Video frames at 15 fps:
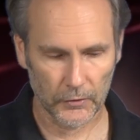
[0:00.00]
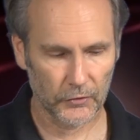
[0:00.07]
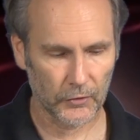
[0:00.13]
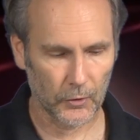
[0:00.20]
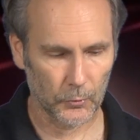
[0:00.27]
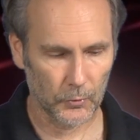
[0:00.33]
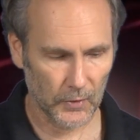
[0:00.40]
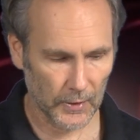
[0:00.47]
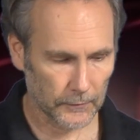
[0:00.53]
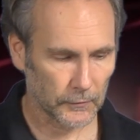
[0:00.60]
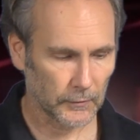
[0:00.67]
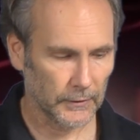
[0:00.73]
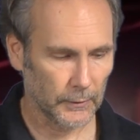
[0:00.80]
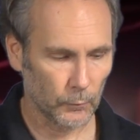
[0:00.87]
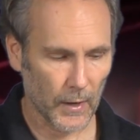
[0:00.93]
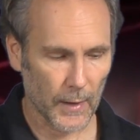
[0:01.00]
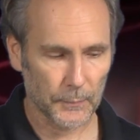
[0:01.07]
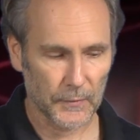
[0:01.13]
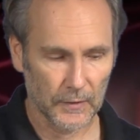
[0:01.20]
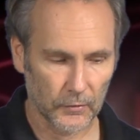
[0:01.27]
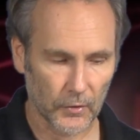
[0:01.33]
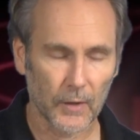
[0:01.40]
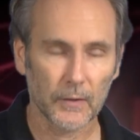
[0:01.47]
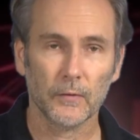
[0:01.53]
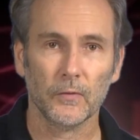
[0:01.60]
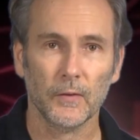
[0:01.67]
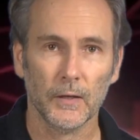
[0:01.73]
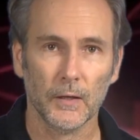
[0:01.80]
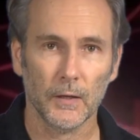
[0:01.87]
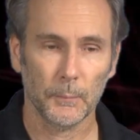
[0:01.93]
So definitely wrap the entire
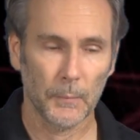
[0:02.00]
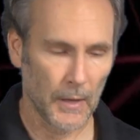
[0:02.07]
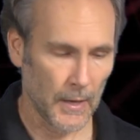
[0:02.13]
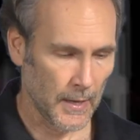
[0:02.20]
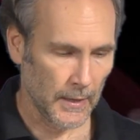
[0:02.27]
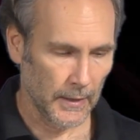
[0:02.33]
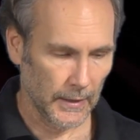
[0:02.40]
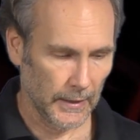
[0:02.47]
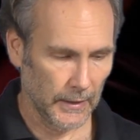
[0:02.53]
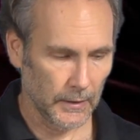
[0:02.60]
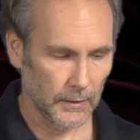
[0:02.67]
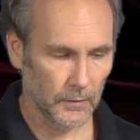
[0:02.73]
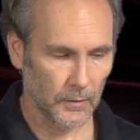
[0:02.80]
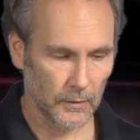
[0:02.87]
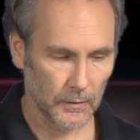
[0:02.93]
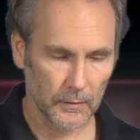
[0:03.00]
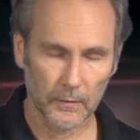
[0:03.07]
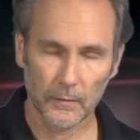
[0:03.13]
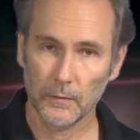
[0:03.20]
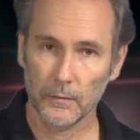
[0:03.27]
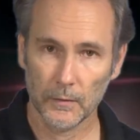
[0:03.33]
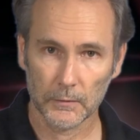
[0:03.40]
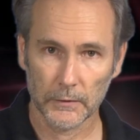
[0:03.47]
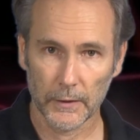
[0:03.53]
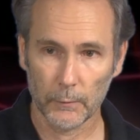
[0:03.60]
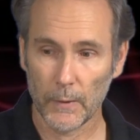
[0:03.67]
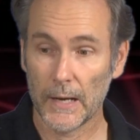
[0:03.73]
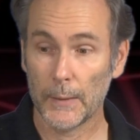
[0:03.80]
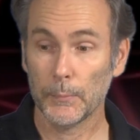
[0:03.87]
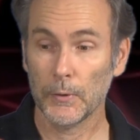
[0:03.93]
thing up in the
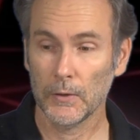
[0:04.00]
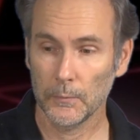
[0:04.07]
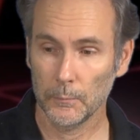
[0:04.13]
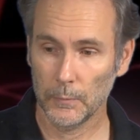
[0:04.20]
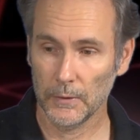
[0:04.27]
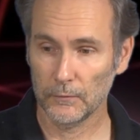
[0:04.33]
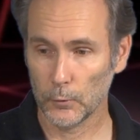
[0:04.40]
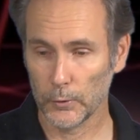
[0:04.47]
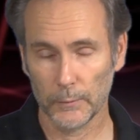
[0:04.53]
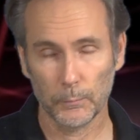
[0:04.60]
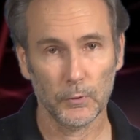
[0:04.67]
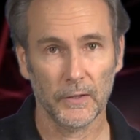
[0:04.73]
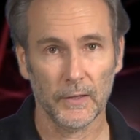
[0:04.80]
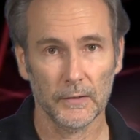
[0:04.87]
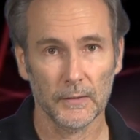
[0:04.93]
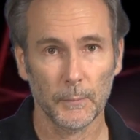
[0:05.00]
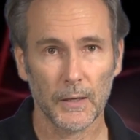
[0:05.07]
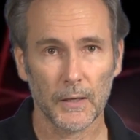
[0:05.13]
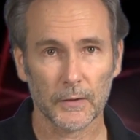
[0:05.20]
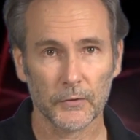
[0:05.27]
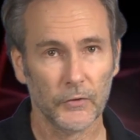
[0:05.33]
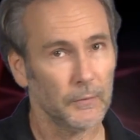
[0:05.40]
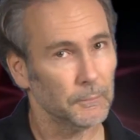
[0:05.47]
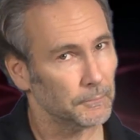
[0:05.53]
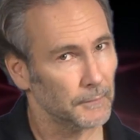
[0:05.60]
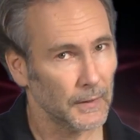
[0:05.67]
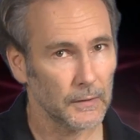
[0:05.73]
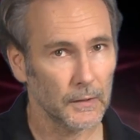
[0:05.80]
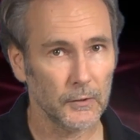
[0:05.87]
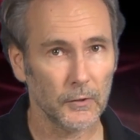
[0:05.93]
cling wrap before you put it in the box,
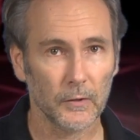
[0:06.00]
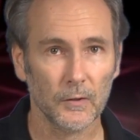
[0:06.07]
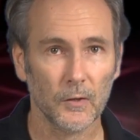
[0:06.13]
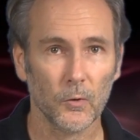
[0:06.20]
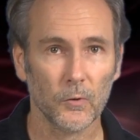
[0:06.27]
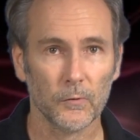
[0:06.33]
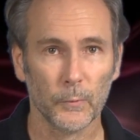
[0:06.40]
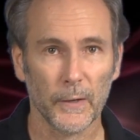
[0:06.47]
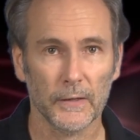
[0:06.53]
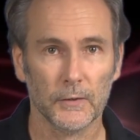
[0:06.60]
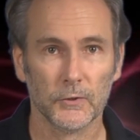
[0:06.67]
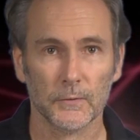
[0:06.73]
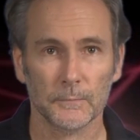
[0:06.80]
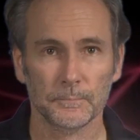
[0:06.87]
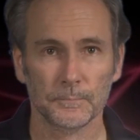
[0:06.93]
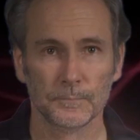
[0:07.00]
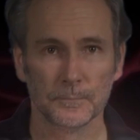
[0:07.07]
and then you're good to go to the range.